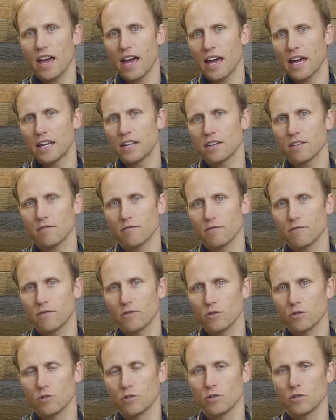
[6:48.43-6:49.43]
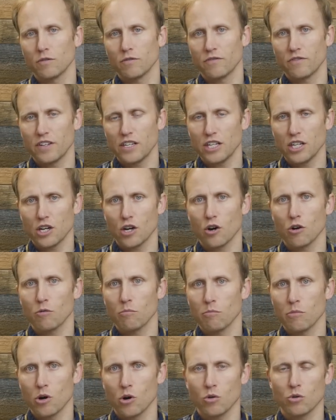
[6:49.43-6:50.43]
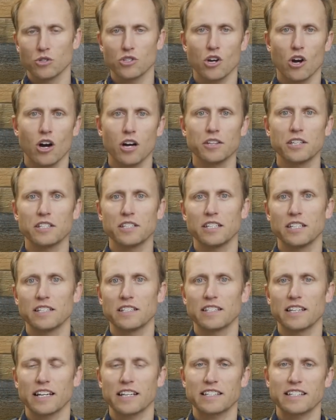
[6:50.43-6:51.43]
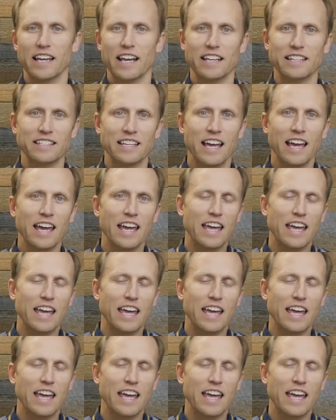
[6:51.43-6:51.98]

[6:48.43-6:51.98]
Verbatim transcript: and full video modes on the T6S